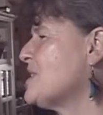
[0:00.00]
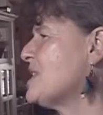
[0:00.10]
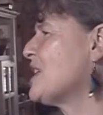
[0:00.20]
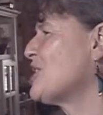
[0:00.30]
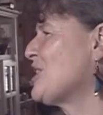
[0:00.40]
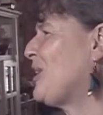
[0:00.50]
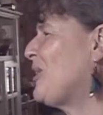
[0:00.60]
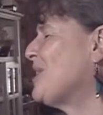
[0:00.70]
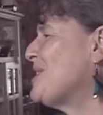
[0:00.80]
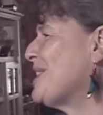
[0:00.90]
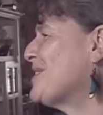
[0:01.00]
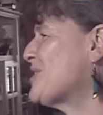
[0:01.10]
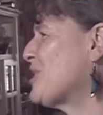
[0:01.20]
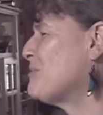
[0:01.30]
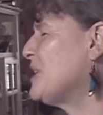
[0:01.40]
is a national holiday in
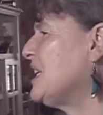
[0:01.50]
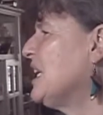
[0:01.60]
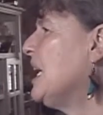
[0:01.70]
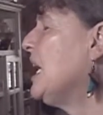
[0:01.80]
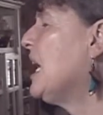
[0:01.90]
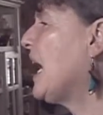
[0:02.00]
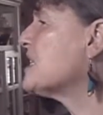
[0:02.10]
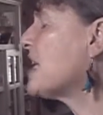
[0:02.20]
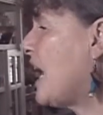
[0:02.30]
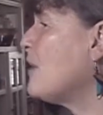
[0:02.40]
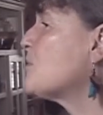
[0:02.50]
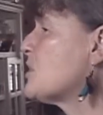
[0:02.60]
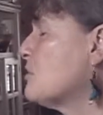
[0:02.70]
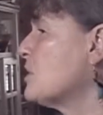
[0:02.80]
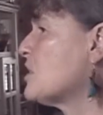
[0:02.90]
Germany. And
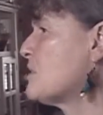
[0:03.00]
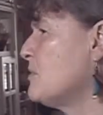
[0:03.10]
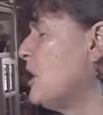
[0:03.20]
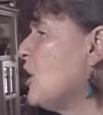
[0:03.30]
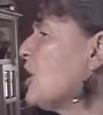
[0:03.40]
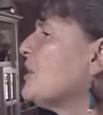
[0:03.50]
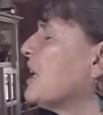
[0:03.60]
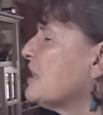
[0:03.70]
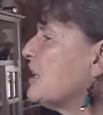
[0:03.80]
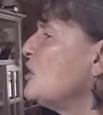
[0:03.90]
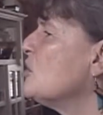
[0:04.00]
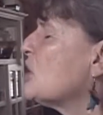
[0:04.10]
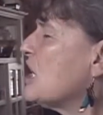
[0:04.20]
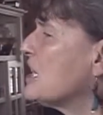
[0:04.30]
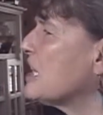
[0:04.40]
afterwards we learned that the
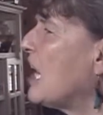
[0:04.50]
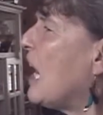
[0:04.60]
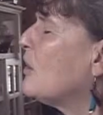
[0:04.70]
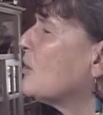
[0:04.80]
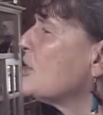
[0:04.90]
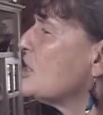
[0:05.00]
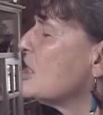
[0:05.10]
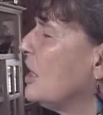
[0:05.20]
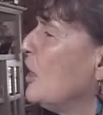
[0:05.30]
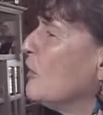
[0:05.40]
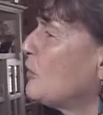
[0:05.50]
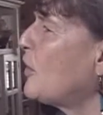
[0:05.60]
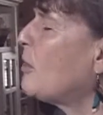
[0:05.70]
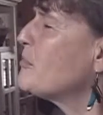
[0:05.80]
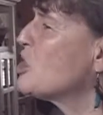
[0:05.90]
nuclear cloud
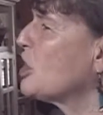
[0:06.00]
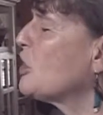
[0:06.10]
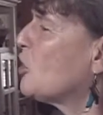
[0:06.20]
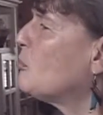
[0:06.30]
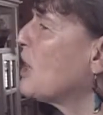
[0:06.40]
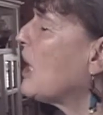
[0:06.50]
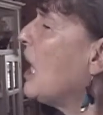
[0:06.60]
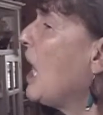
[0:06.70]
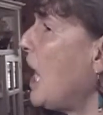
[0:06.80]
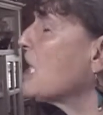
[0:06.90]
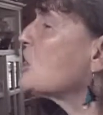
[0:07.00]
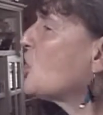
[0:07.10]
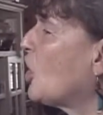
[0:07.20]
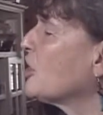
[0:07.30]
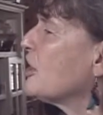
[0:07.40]
from Chernobyl had
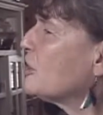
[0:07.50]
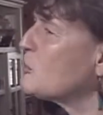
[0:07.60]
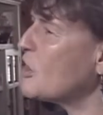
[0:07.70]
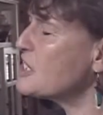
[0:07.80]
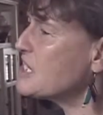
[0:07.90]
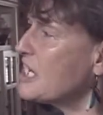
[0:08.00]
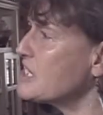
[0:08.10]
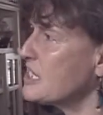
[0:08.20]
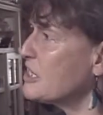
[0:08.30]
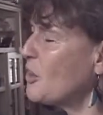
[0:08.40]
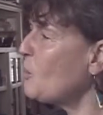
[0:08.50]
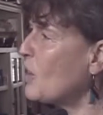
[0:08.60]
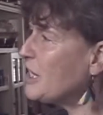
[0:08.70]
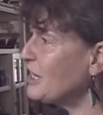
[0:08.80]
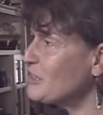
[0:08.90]
gone across us and no
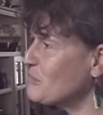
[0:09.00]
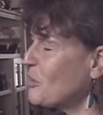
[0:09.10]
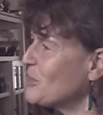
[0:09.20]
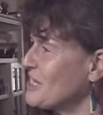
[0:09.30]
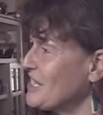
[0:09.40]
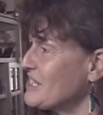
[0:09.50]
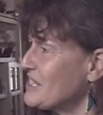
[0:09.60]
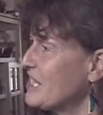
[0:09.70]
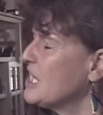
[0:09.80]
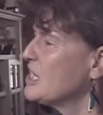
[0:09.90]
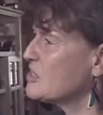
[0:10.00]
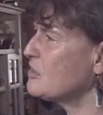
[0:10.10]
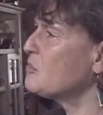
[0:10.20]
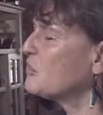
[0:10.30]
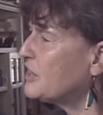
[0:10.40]
one had warned us.
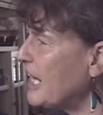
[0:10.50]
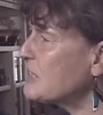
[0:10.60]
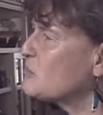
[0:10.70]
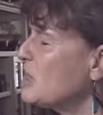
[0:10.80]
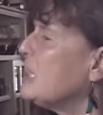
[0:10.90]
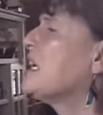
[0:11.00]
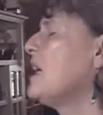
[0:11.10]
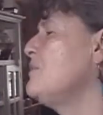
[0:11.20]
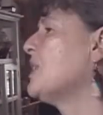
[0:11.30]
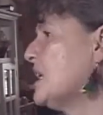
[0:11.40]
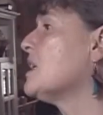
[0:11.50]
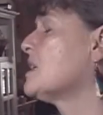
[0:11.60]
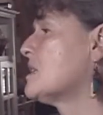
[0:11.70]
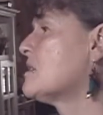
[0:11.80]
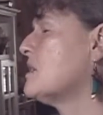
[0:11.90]
So that really gave a
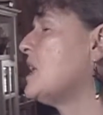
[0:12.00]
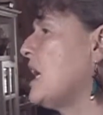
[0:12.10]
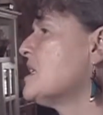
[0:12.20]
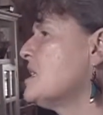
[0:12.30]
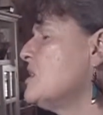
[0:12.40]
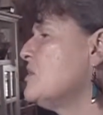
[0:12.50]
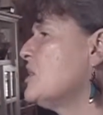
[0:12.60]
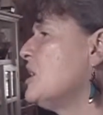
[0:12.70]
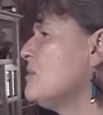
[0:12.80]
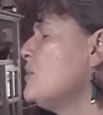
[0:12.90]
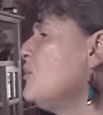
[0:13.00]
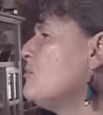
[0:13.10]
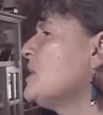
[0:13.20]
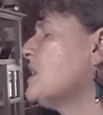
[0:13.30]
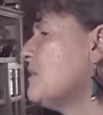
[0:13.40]
kick to the anti-nuclear
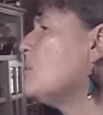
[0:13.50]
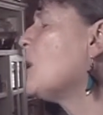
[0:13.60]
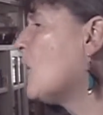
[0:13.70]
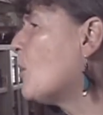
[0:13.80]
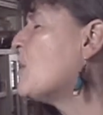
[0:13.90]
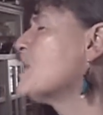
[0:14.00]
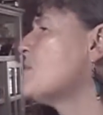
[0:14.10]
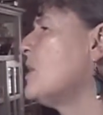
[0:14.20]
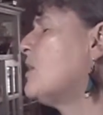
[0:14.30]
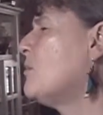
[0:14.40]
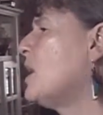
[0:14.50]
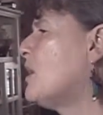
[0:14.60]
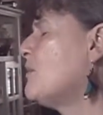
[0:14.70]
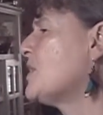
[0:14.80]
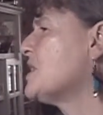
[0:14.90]
movement, and we always were aware of